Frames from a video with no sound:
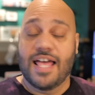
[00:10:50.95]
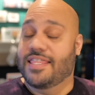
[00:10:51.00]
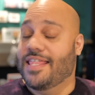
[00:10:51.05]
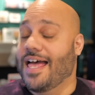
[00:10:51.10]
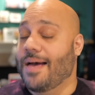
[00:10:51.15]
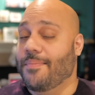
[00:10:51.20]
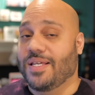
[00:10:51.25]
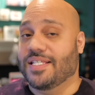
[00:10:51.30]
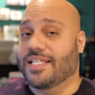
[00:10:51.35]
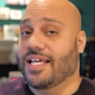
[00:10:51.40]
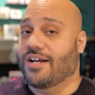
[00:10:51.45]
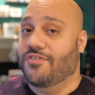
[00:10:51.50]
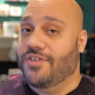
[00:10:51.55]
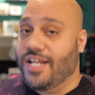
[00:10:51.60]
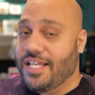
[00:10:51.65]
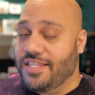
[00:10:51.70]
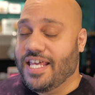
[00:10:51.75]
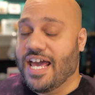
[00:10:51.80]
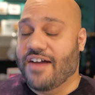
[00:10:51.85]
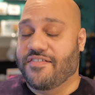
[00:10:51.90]
That means I don't
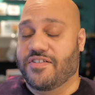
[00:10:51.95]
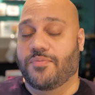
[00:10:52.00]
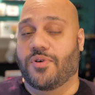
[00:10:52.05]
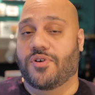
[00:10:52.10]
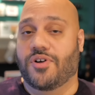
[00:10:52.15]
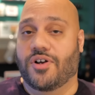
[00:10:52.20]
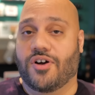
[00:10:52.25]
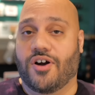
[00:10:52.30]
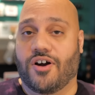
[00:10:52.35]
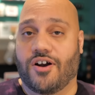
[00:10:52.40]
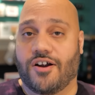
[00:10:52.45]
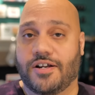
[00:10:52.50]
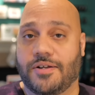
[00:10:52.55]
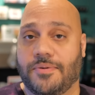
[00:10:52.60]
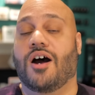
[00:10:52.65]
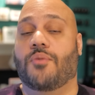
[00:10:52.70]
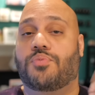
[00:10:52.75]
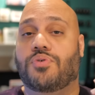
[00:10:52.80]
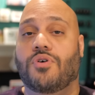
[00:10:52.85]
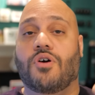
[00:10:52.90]
need the Afterburner card.
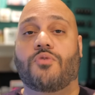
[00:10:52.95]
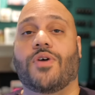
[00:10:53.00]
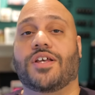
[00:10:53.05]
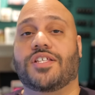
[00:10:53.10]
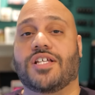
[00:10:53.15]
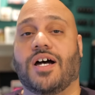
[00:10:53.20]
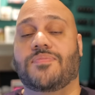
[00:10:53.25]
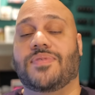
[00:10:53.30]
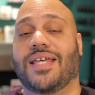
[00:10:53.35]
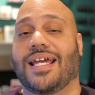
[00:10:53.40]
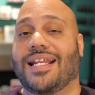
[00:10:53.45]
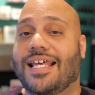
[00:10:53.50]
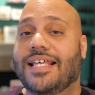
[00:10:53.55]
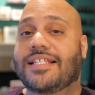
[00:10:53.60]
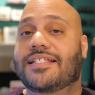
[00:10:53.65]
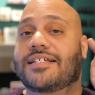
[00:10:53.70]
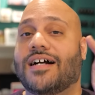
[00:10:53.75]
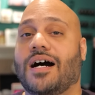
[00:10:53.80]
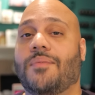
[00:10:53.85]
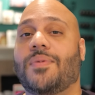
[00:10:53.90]
A ProRes update
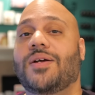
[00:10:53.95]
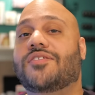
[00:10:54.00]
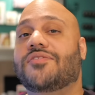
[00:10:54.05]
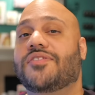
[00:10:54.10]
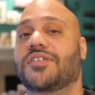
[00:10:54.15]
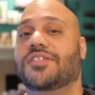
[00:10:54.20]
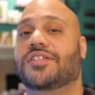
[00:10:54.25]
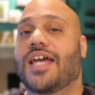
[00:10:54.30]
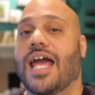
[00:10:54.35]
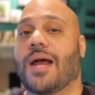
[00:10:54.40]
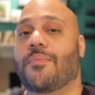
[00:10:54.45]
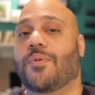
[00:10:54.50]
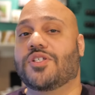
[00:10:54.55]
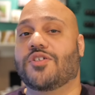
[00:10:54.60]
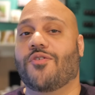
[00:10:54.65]
is coming to this camera,